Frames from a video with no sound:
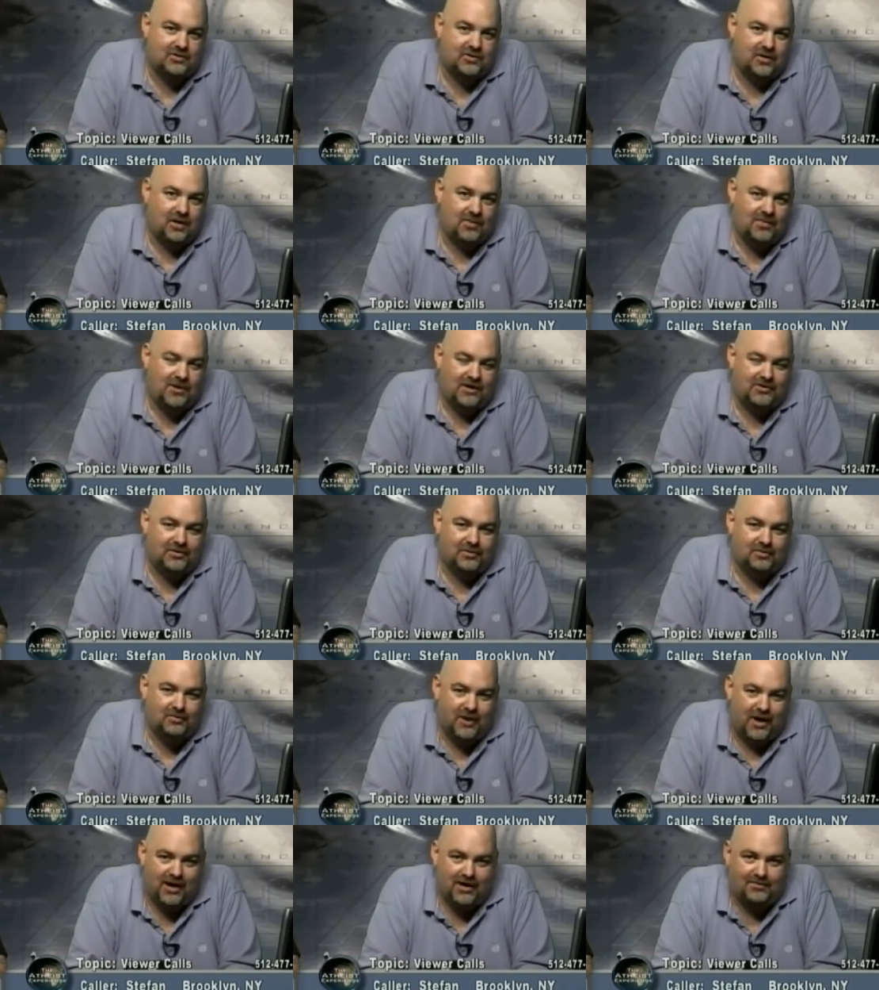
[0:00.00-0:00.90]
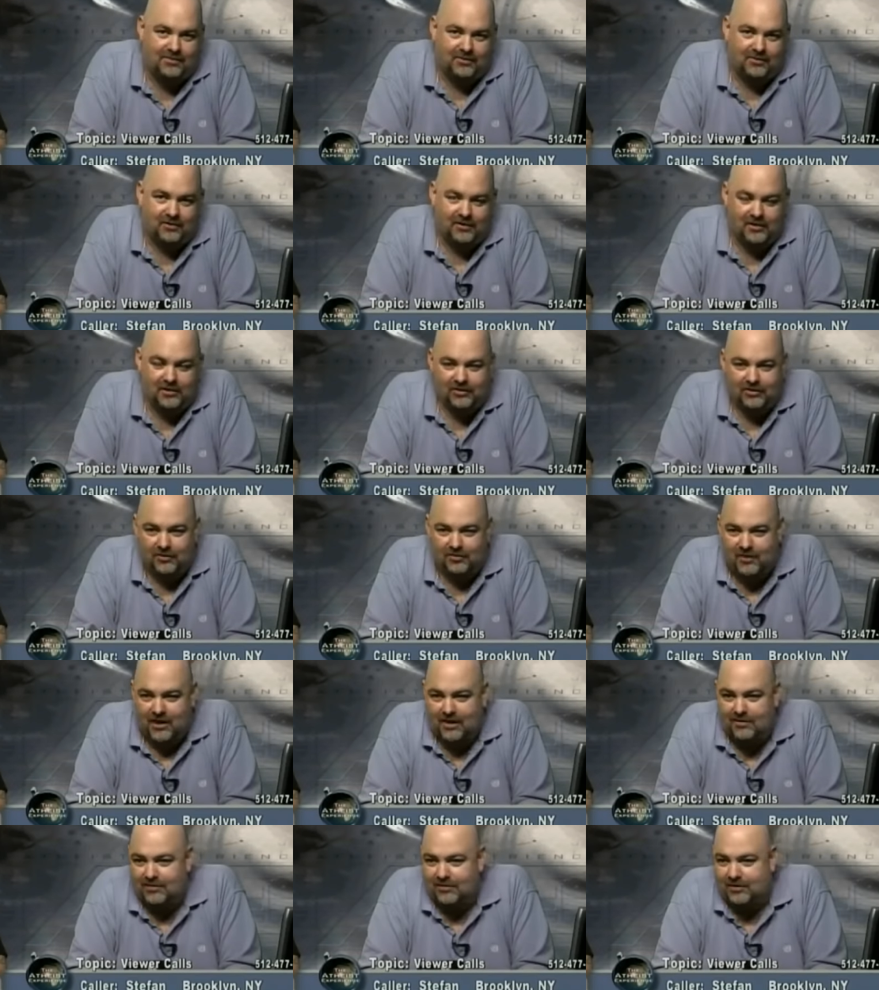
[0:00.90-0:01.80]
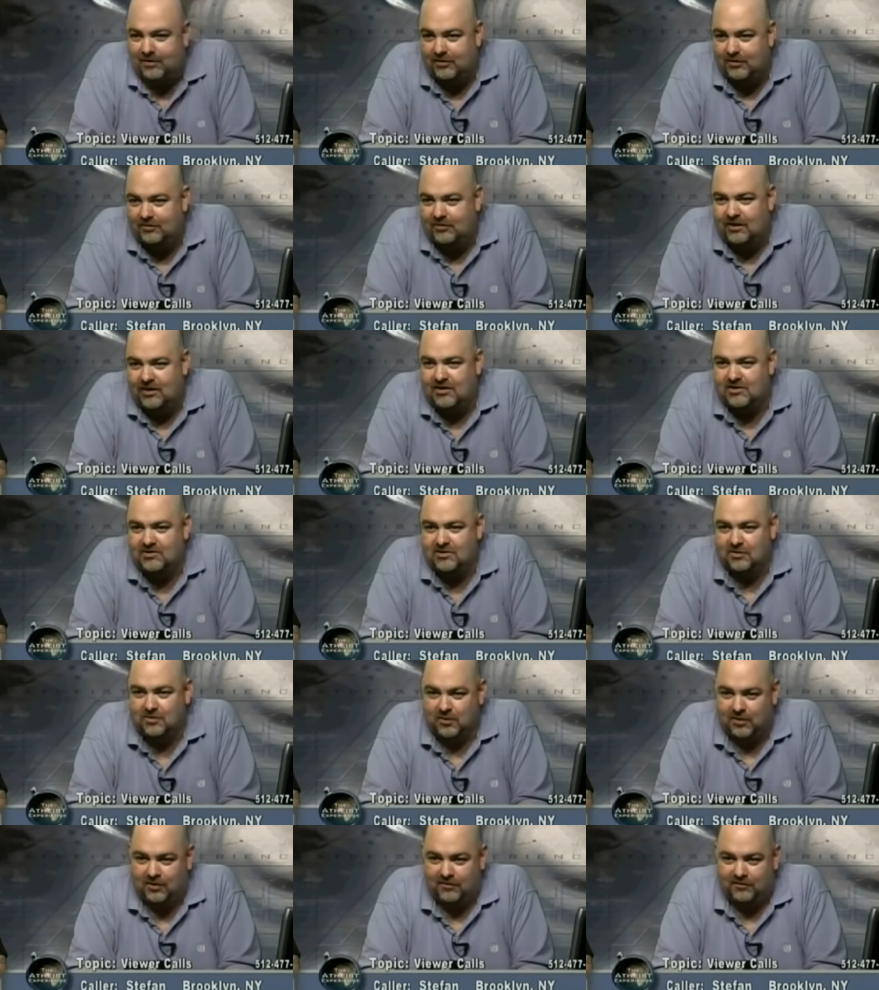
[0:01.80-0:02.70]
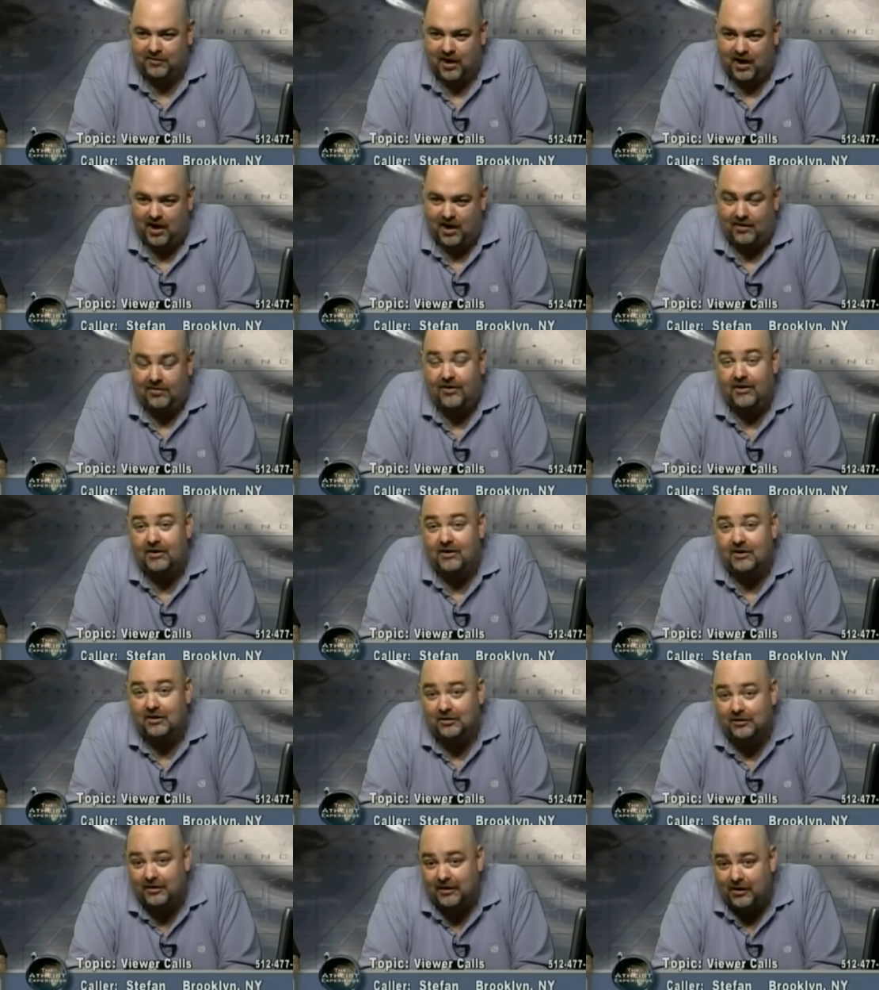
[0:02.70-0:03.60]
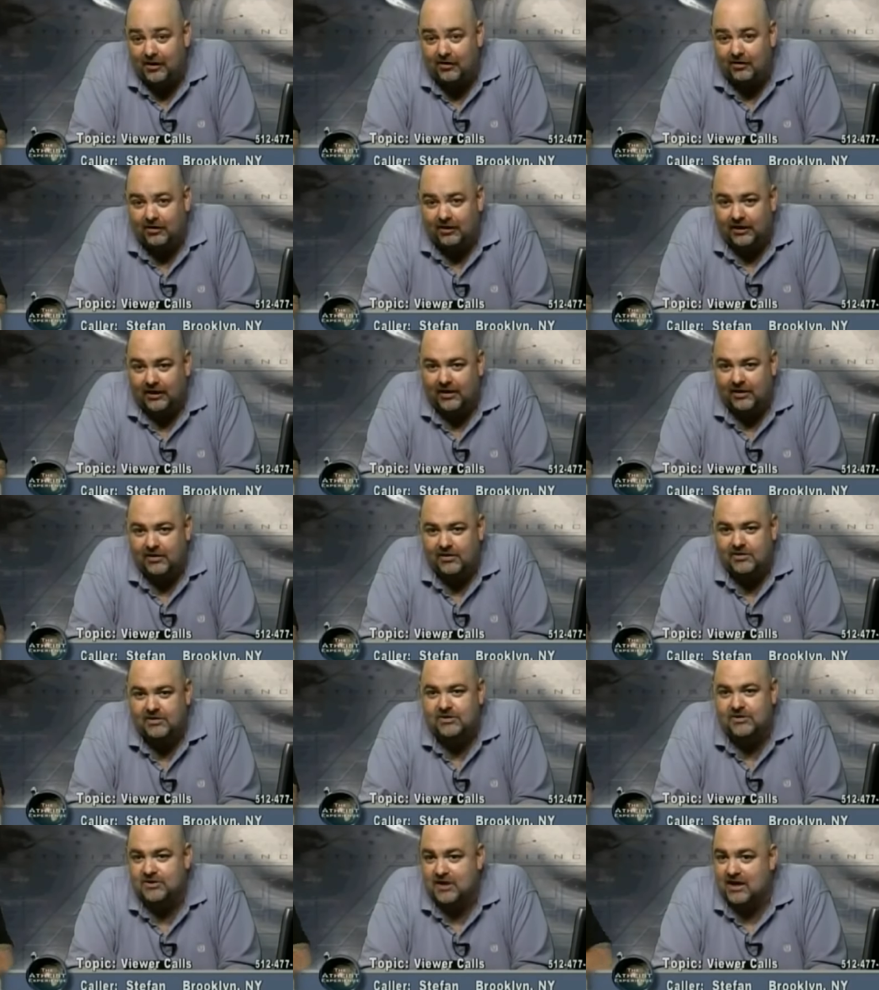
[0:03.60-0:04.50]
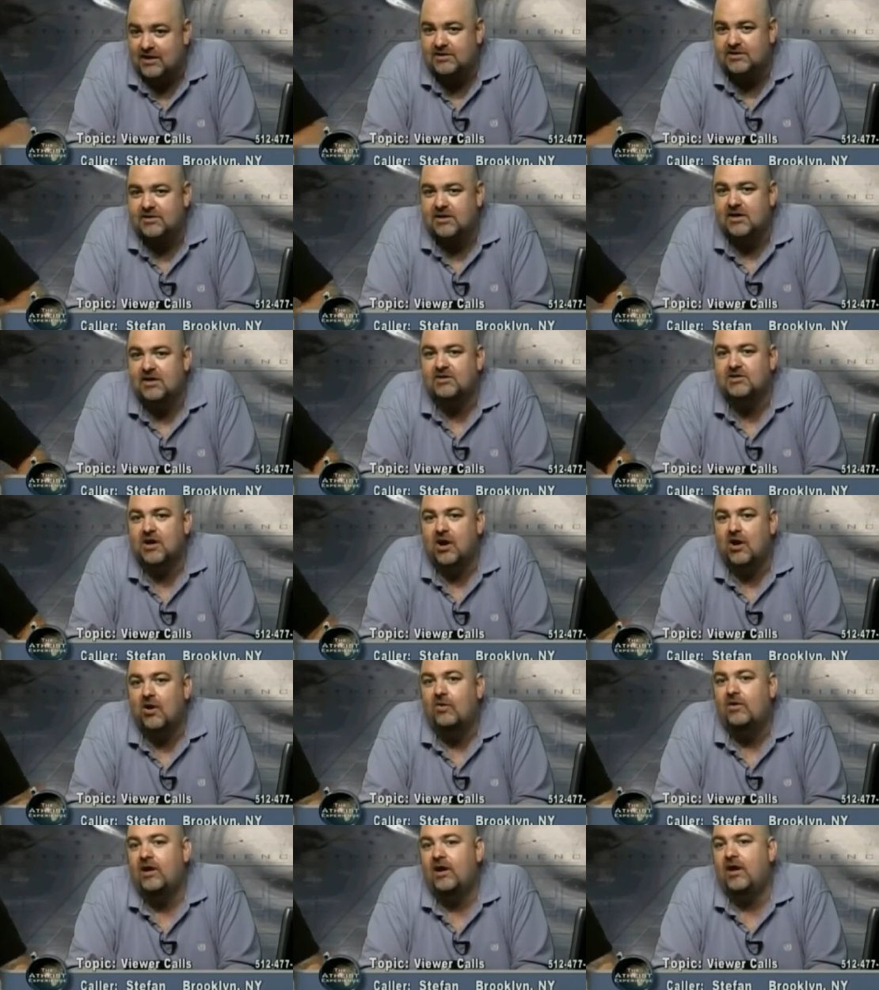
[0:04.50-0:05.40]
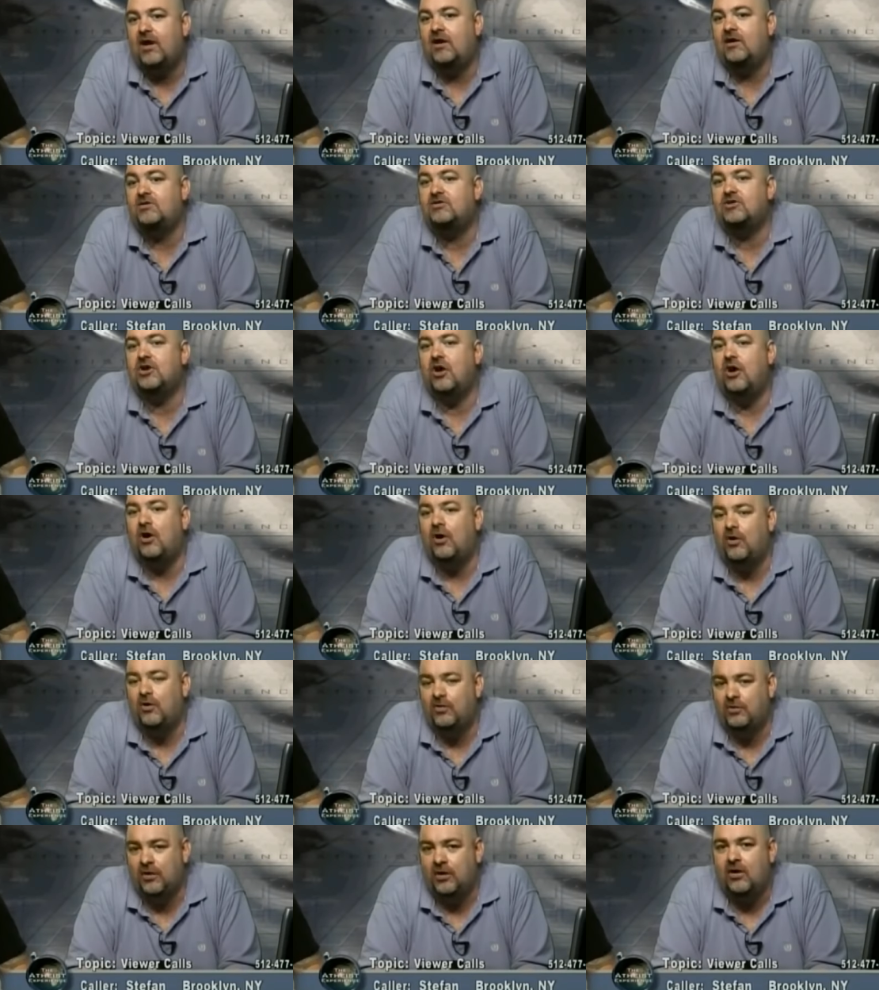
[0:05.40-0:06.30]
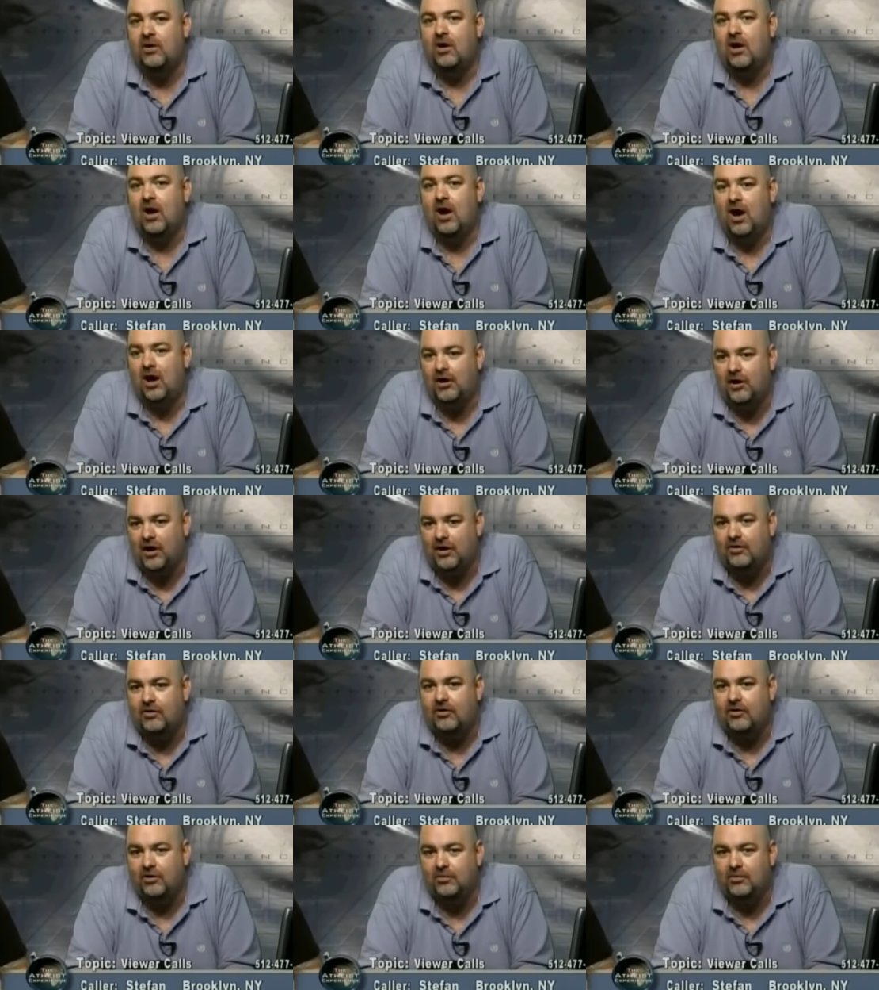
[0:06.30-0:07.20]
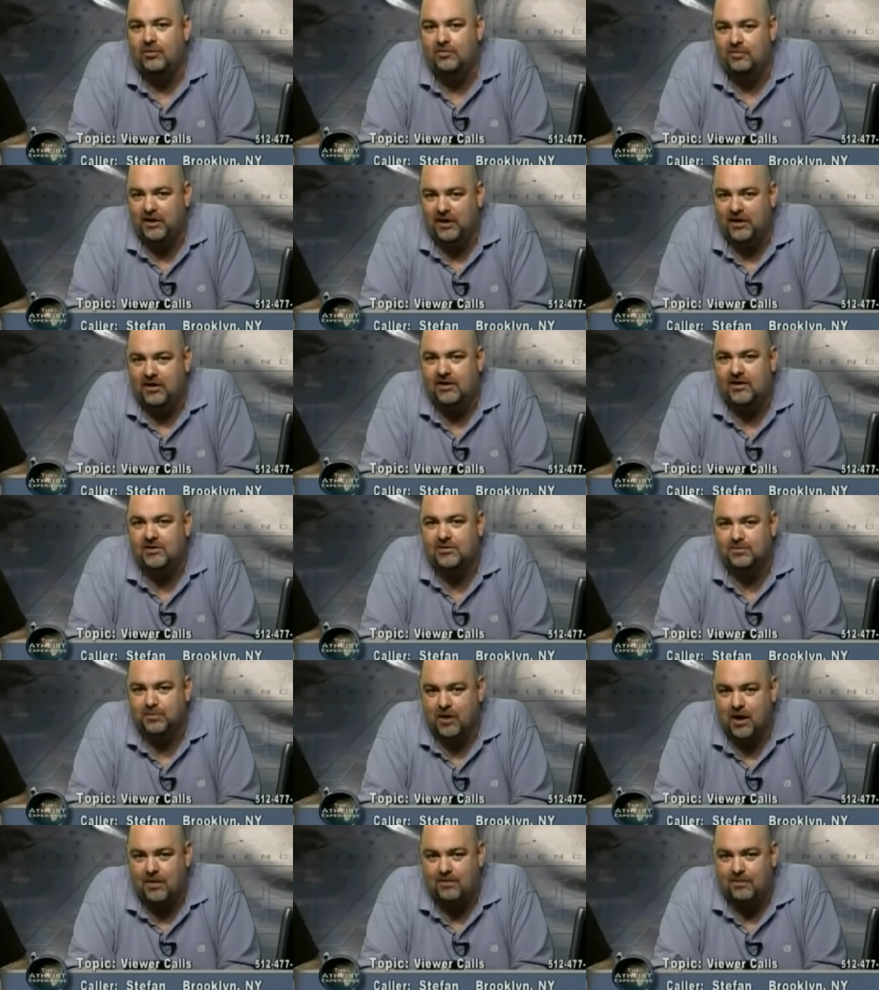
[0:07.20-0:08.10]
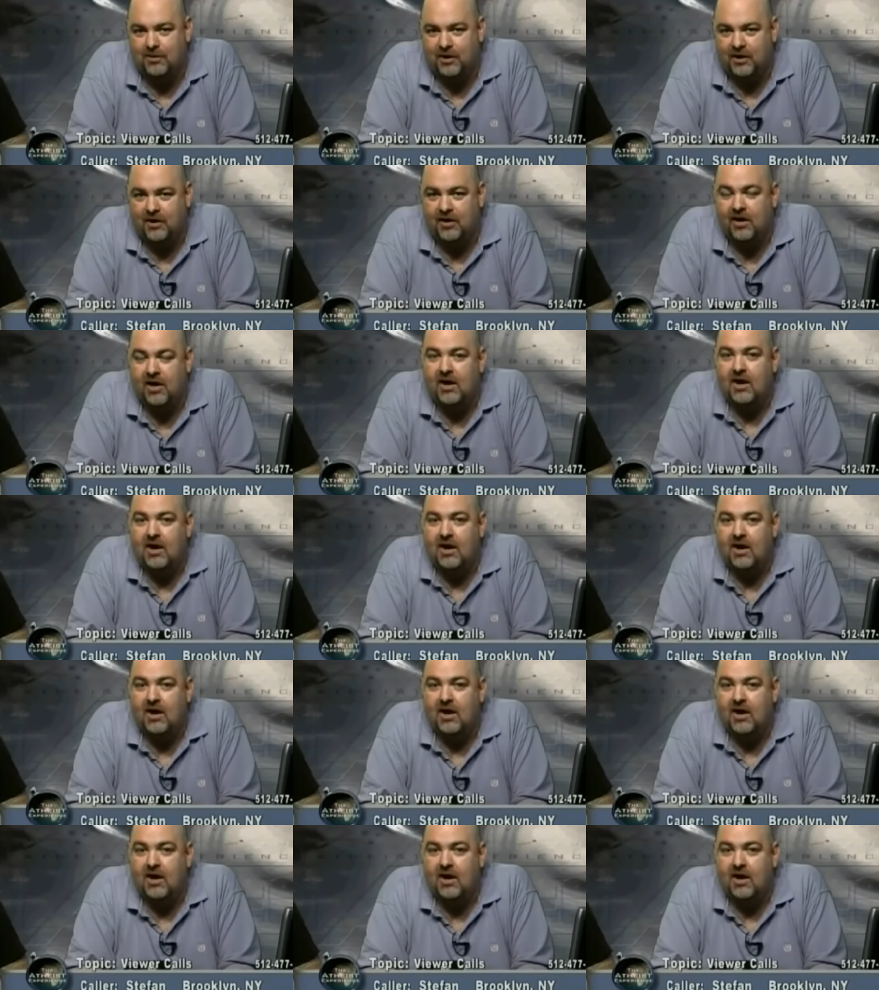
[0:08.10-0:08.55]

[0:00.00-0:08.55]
you about the Bible, the Bible that you think is the Word of God, that clearly states that it's okay to own another human being as property.